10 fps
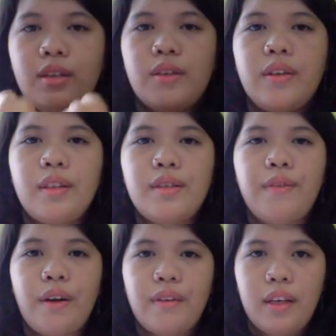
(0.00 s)
So it is
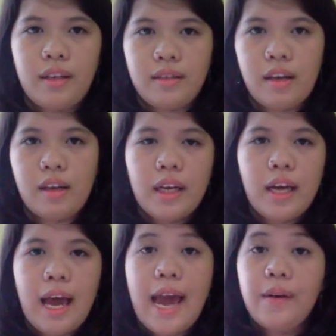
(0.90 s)
very easy.
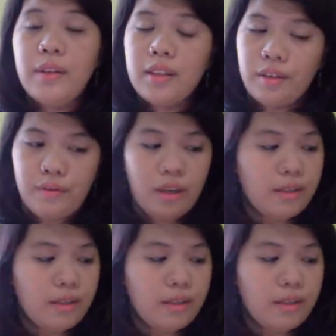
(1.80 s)
I will give you